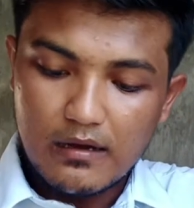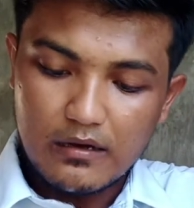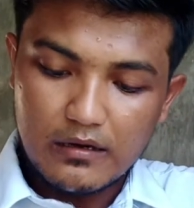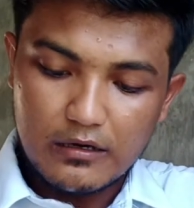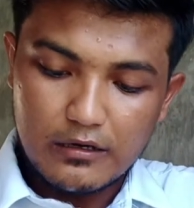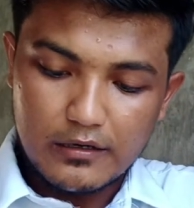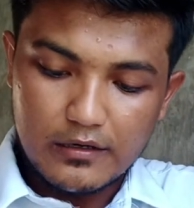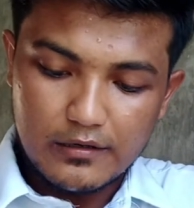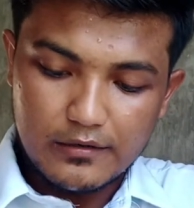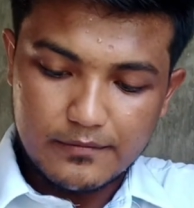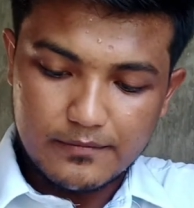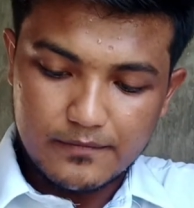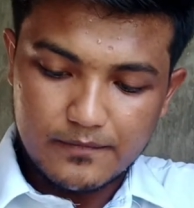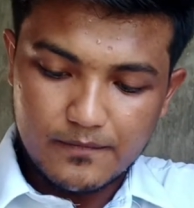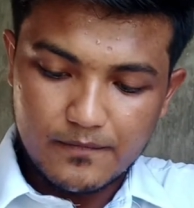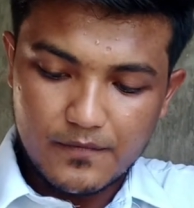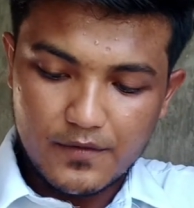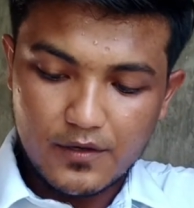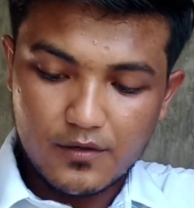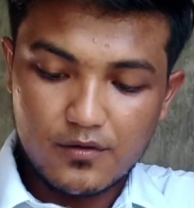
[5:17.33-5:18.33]

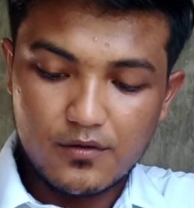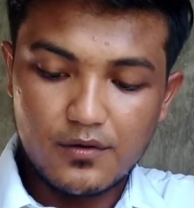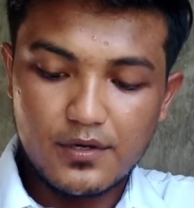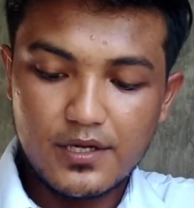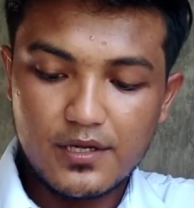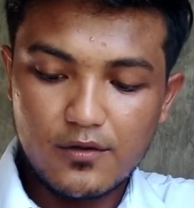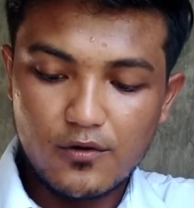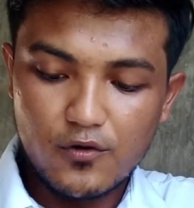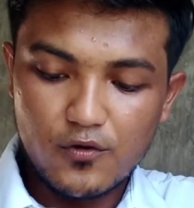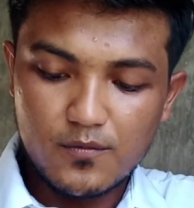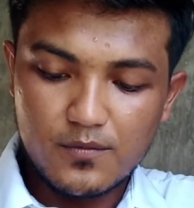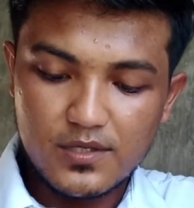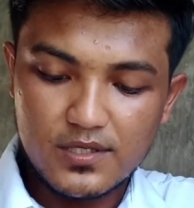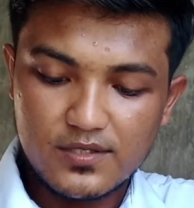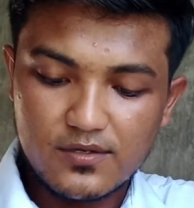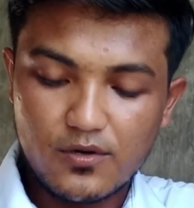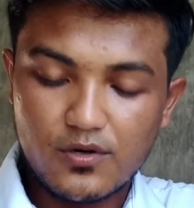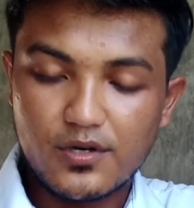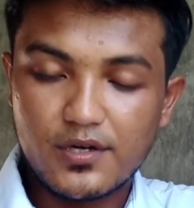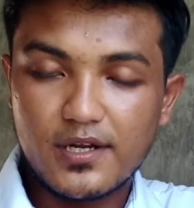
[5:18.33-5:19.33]
The curriculum
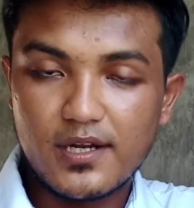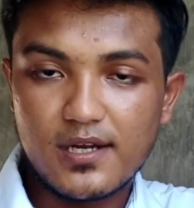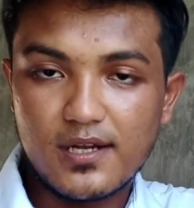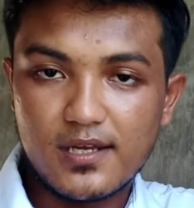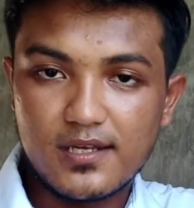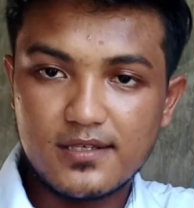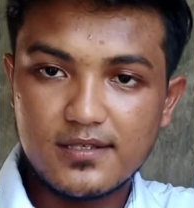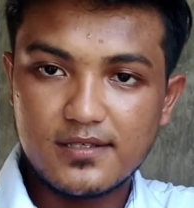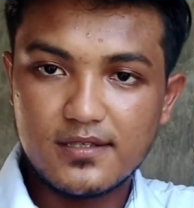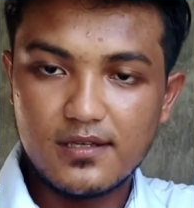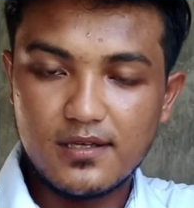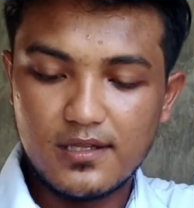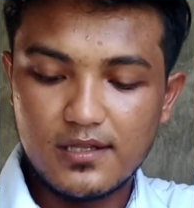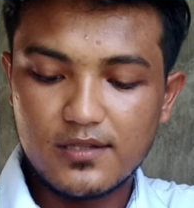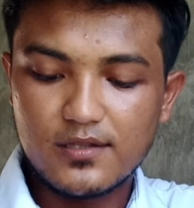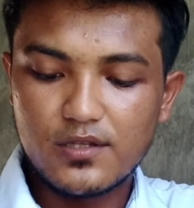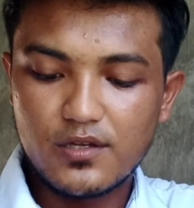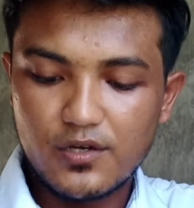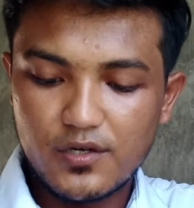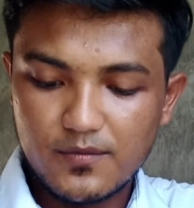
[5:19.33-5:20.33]
is organized
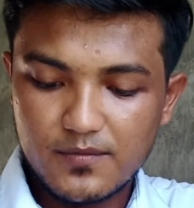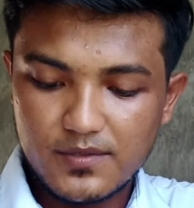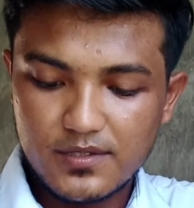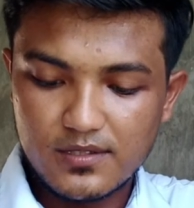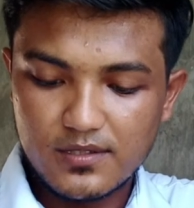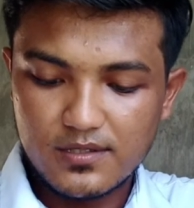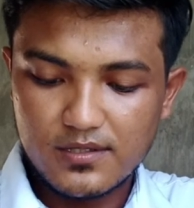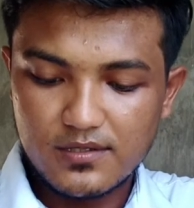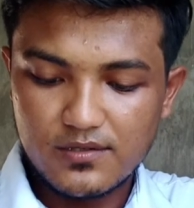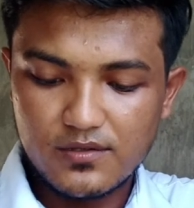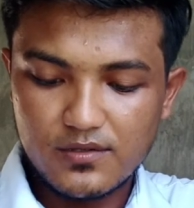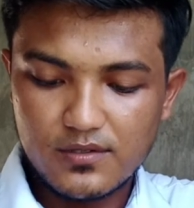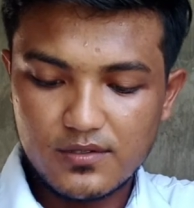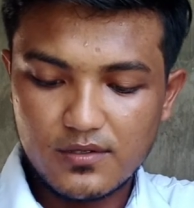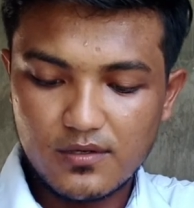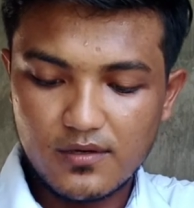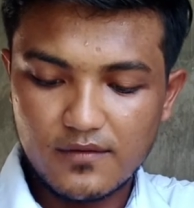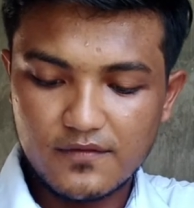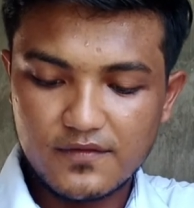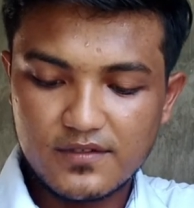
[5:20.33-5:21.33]
in terms
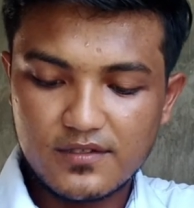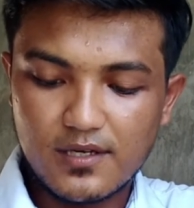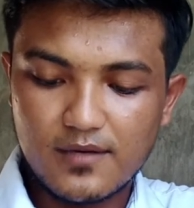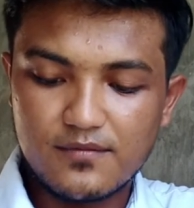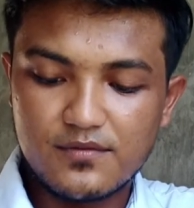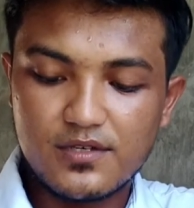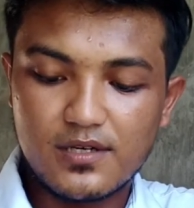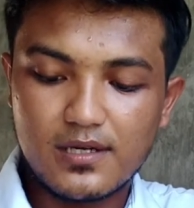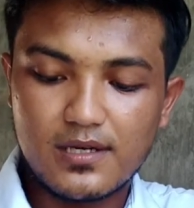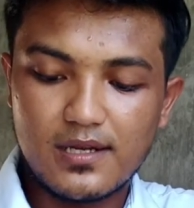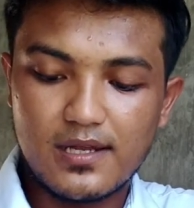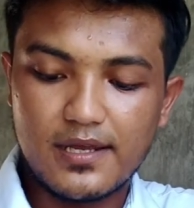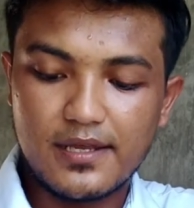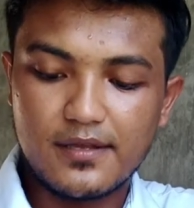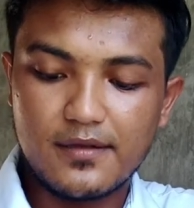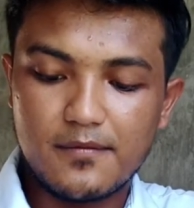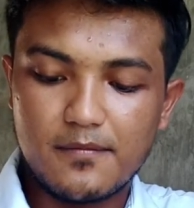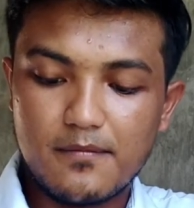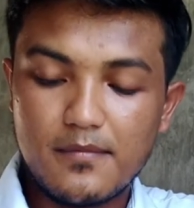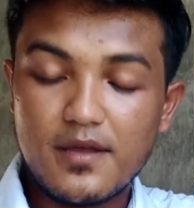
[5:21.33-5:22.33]
of subject
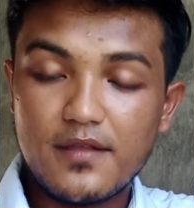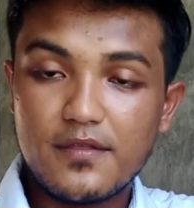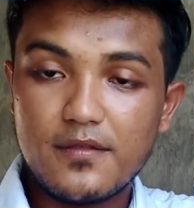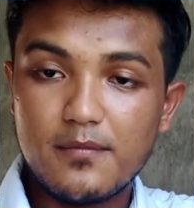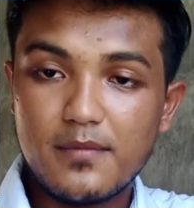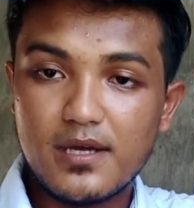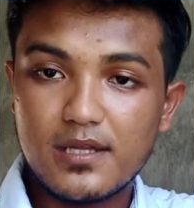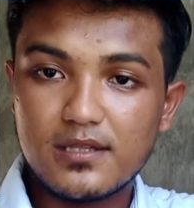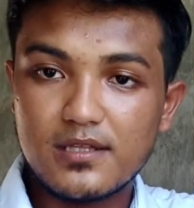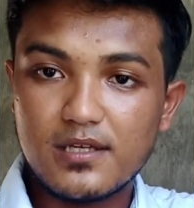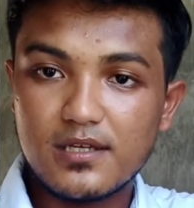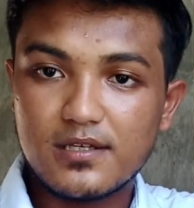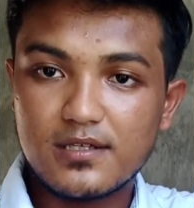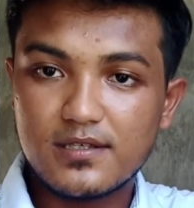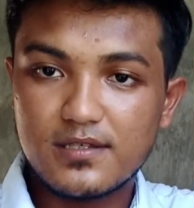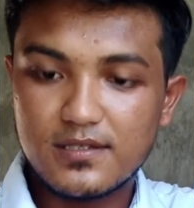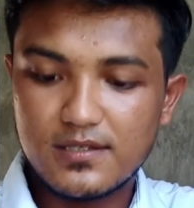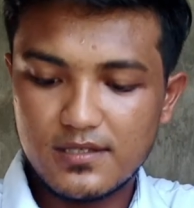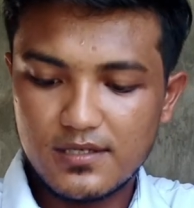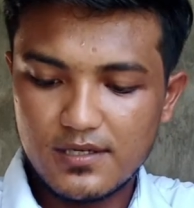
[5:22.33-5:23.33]
like
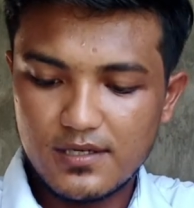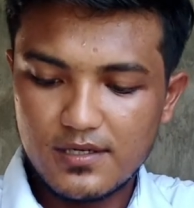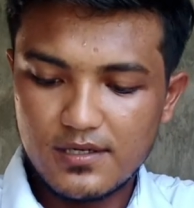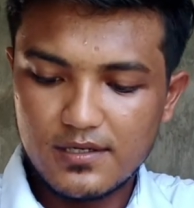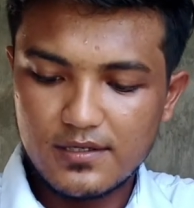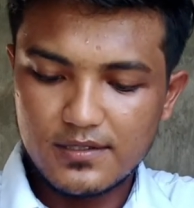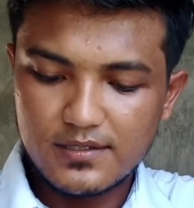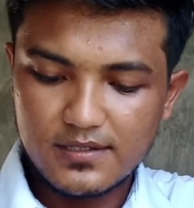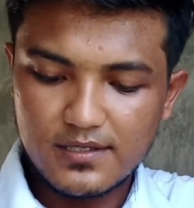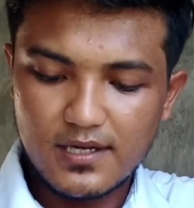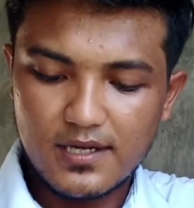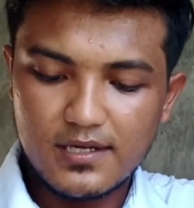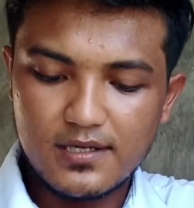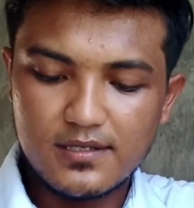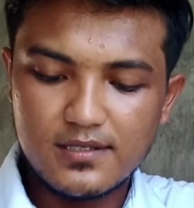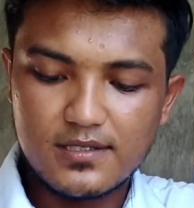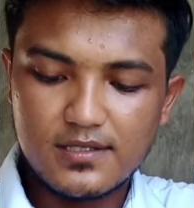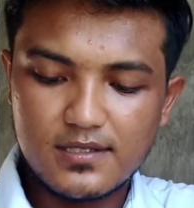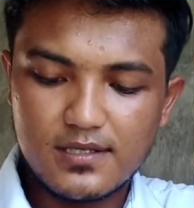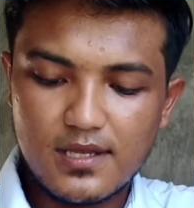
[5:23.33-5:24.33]
mathematics,
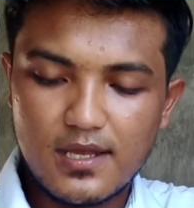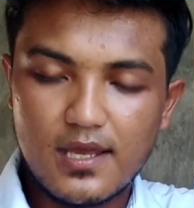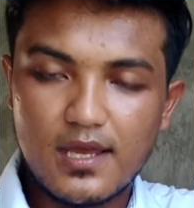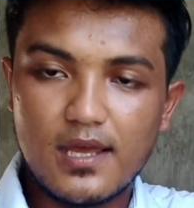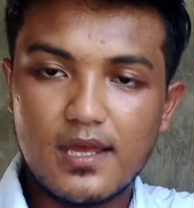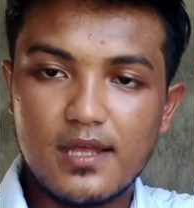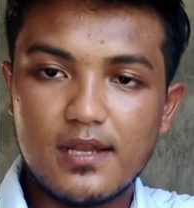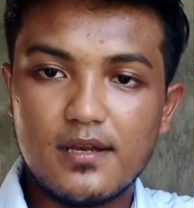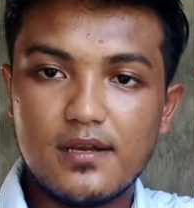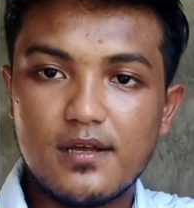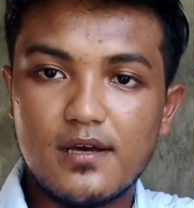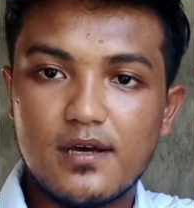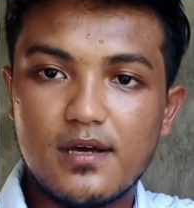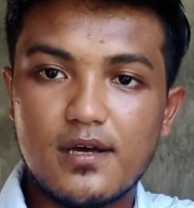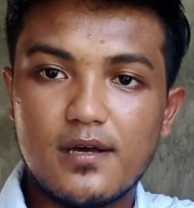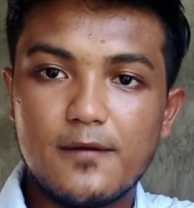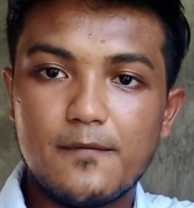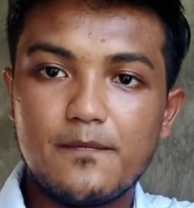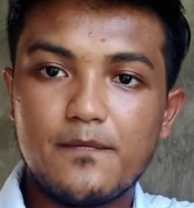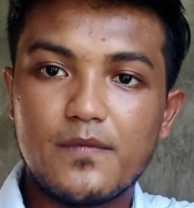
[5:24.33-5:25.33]
science, and
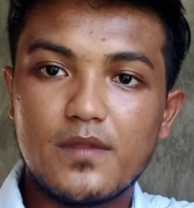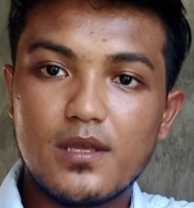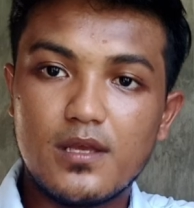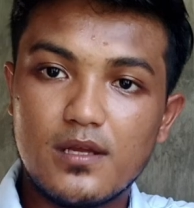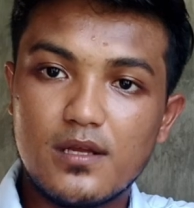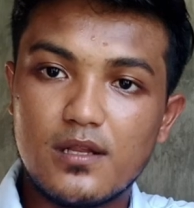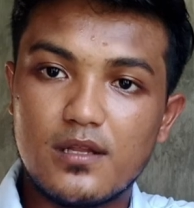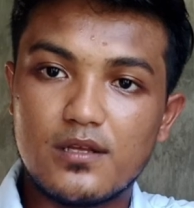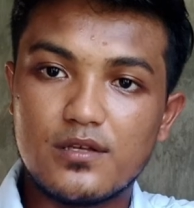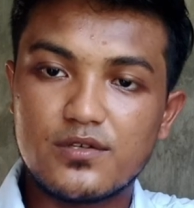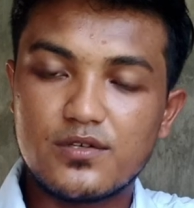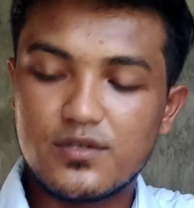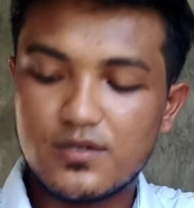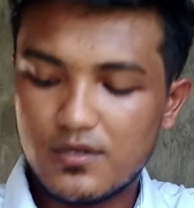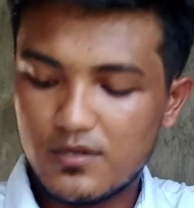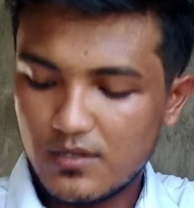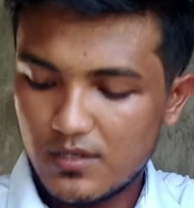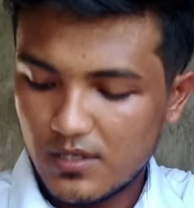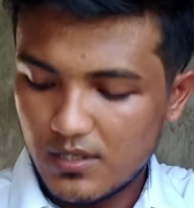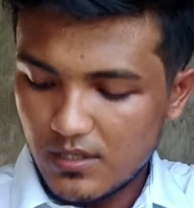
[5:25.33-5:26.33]

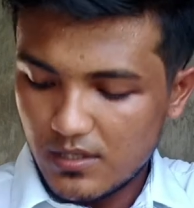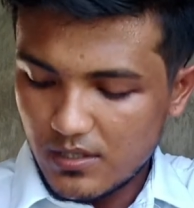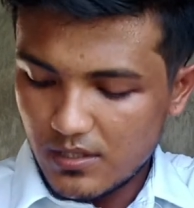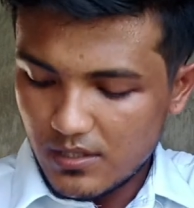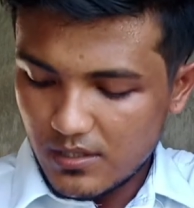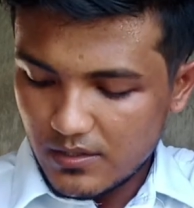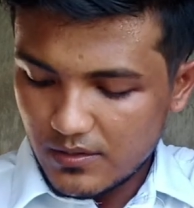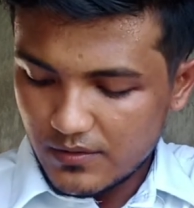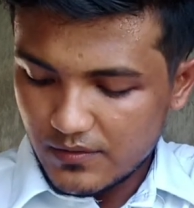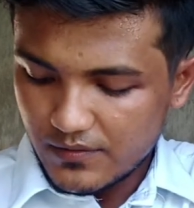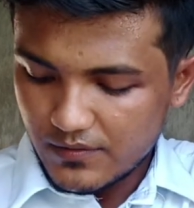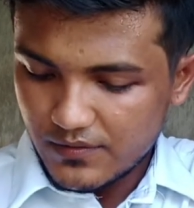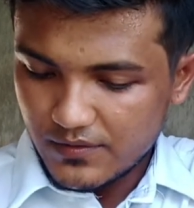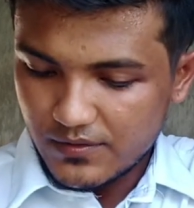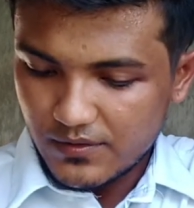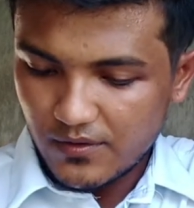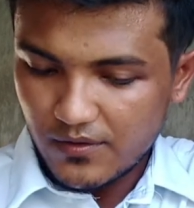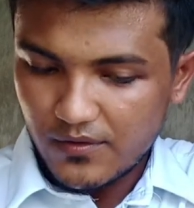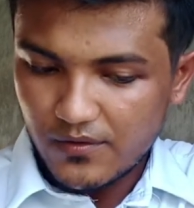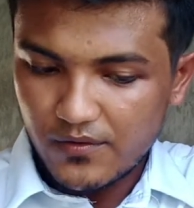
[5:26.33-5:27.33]
English.
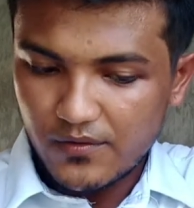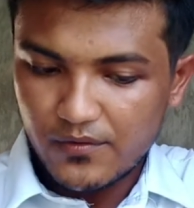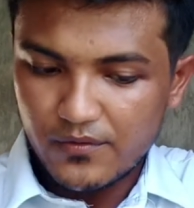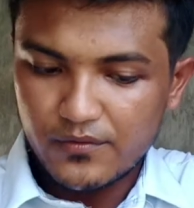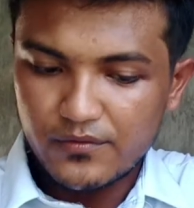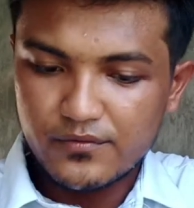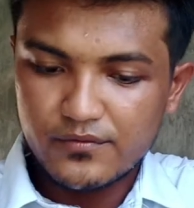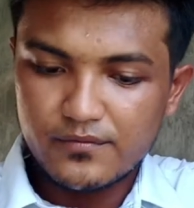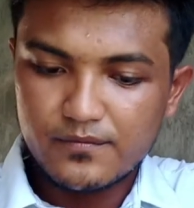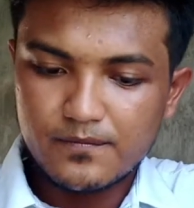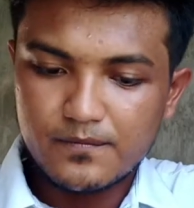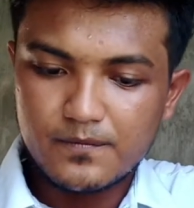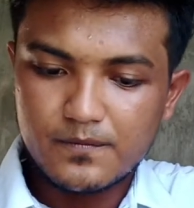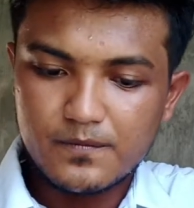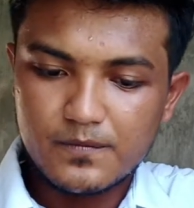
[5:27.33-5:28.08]
So